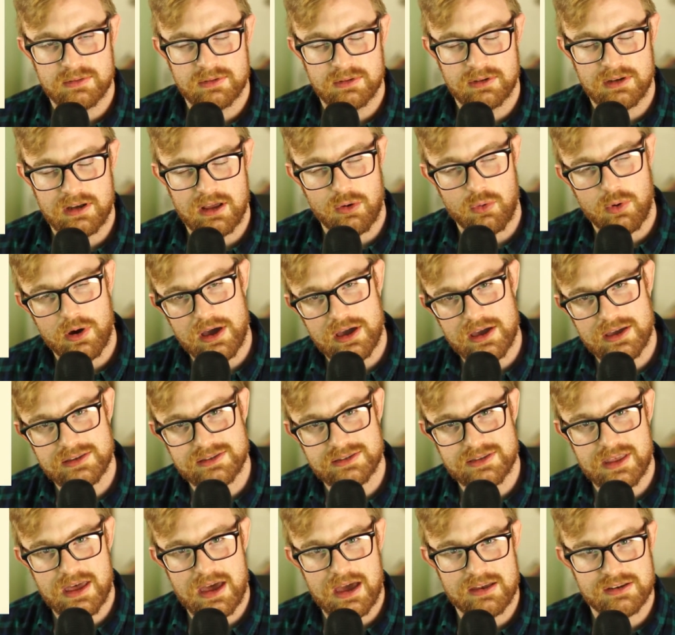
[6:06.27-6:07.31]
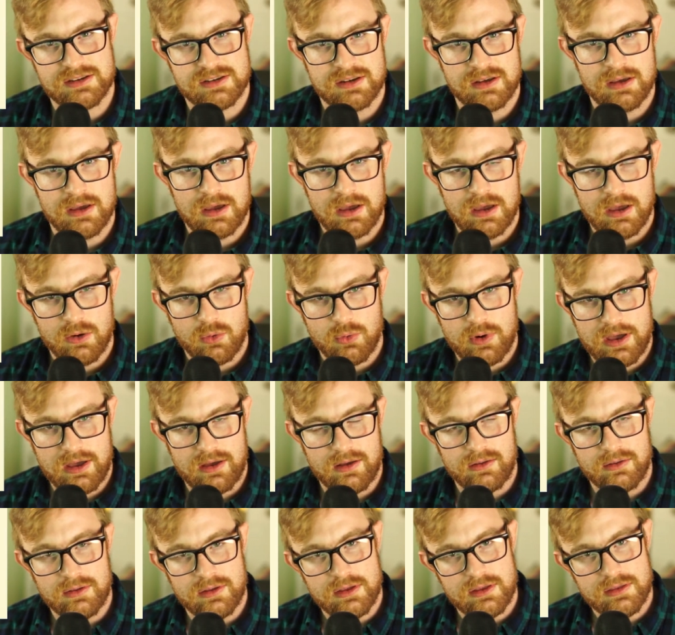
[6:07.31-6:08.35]
Now, why is that?
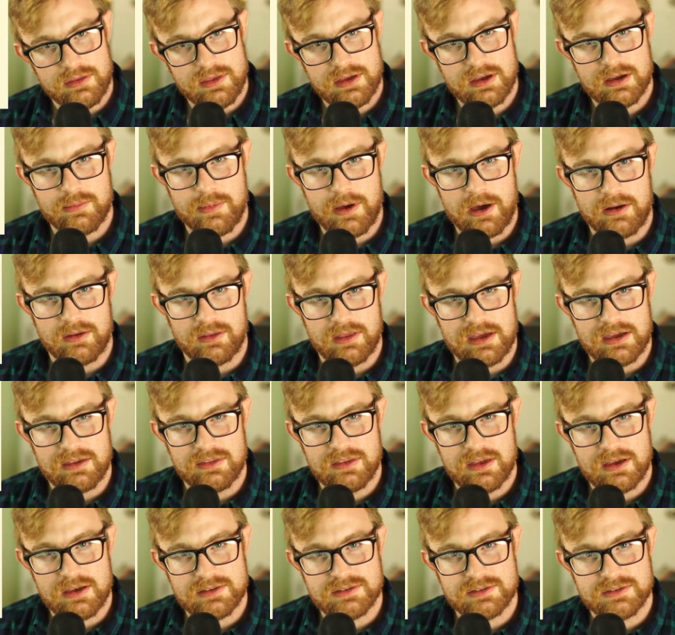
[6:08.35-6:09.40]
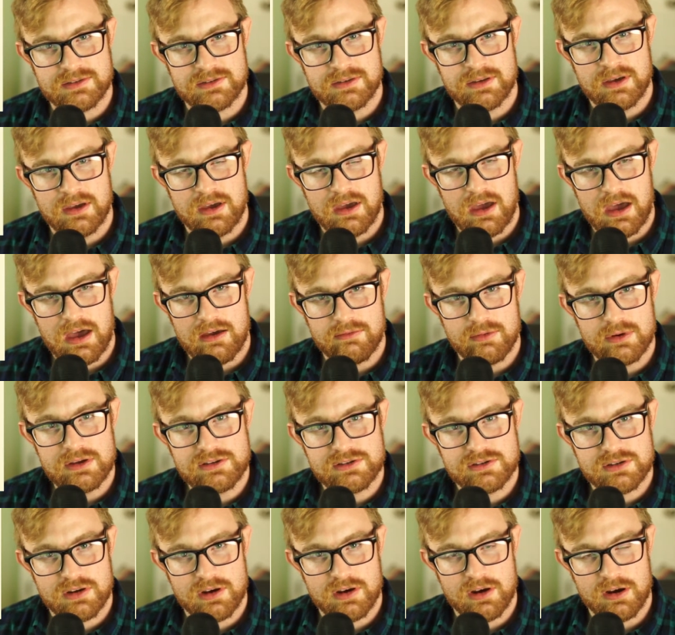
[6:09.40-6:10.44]
Well, think about it like this. Every
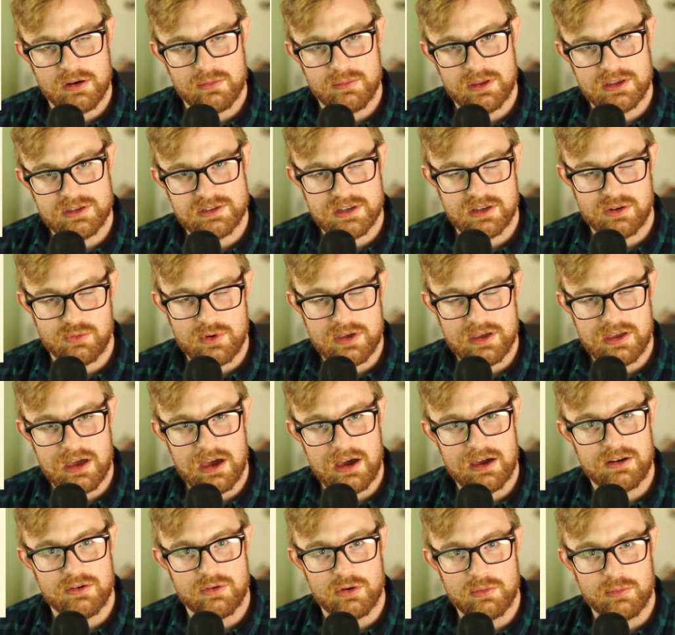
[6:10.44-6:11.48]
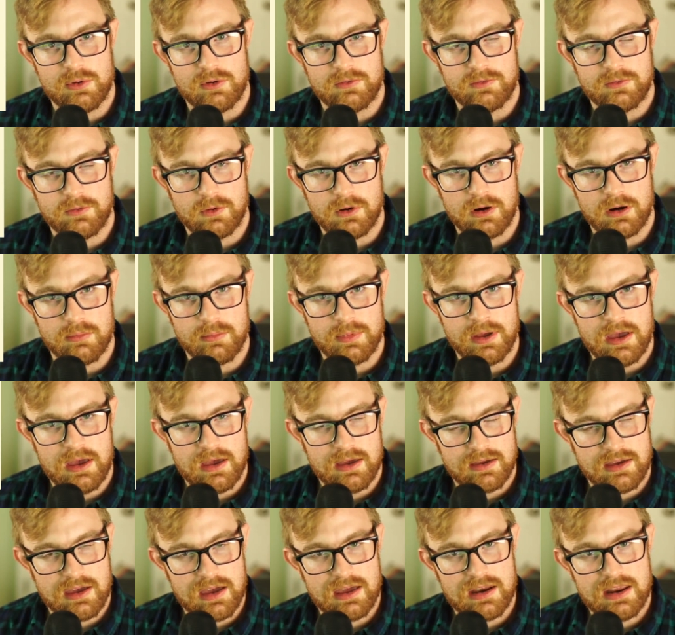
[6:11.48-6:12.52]
term that's in weak head normal form
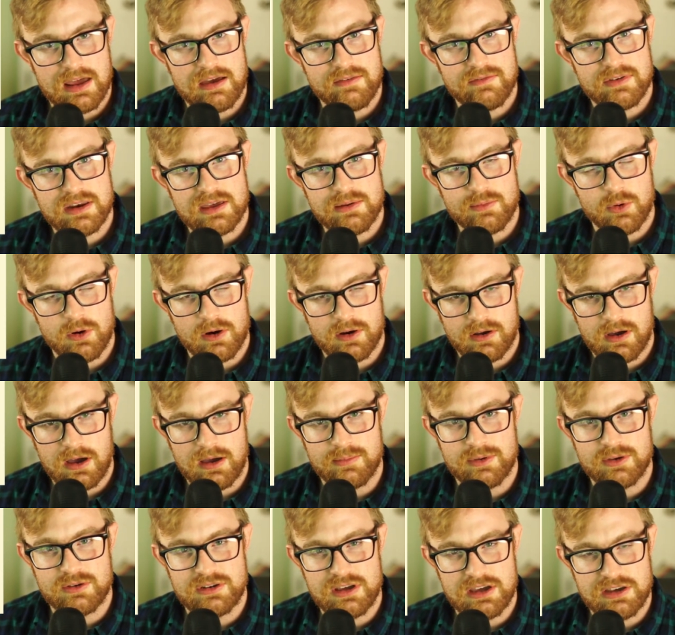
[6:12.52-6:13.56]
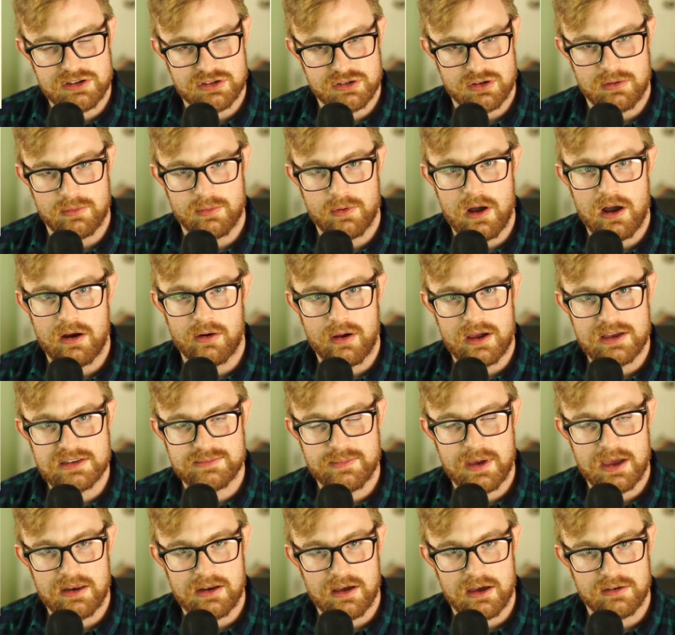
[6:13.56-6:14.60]
can't have any more computational progress
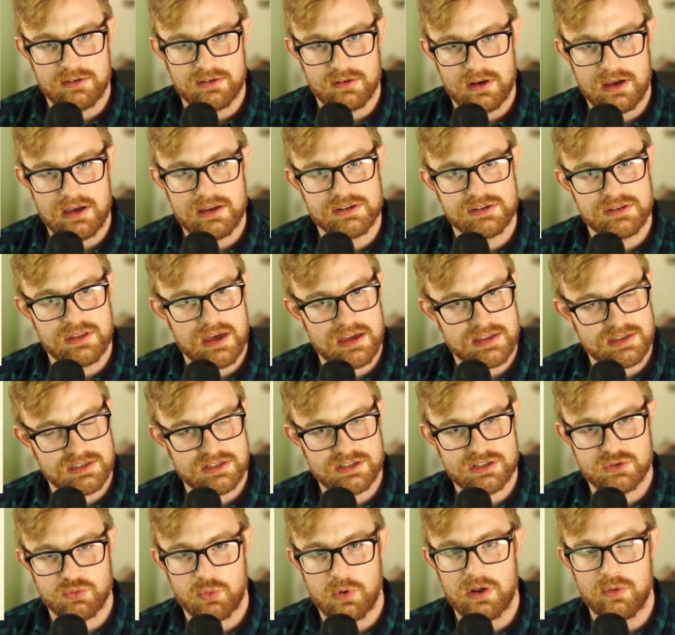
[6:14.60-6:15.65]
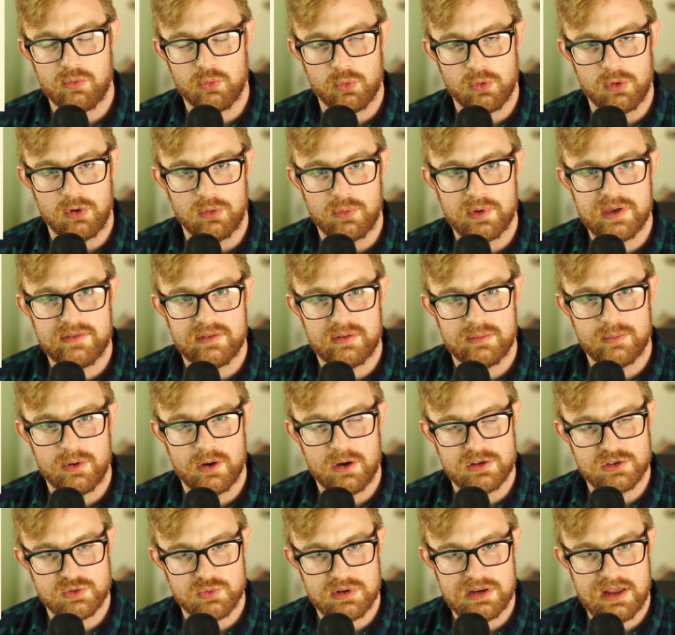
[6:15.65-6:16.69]
made under it. That's just one rule we've
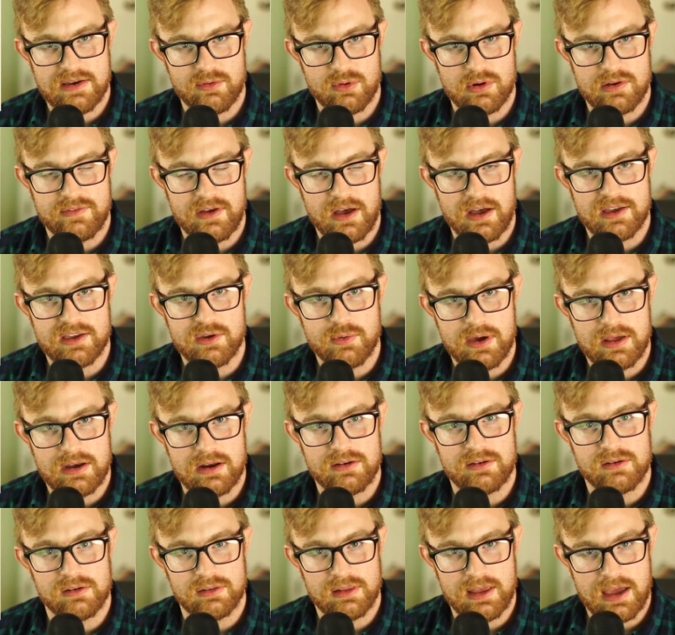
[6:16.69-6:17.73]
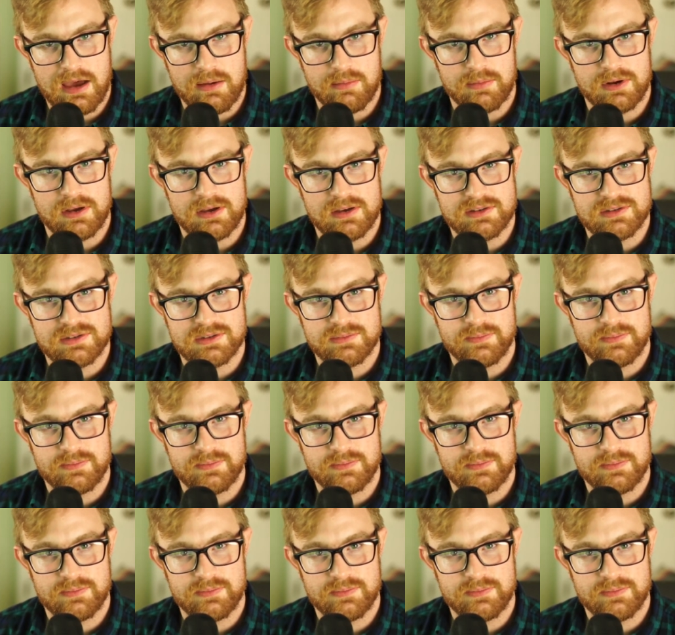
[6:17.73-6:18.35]
imposed. We never evaluate under lambdas.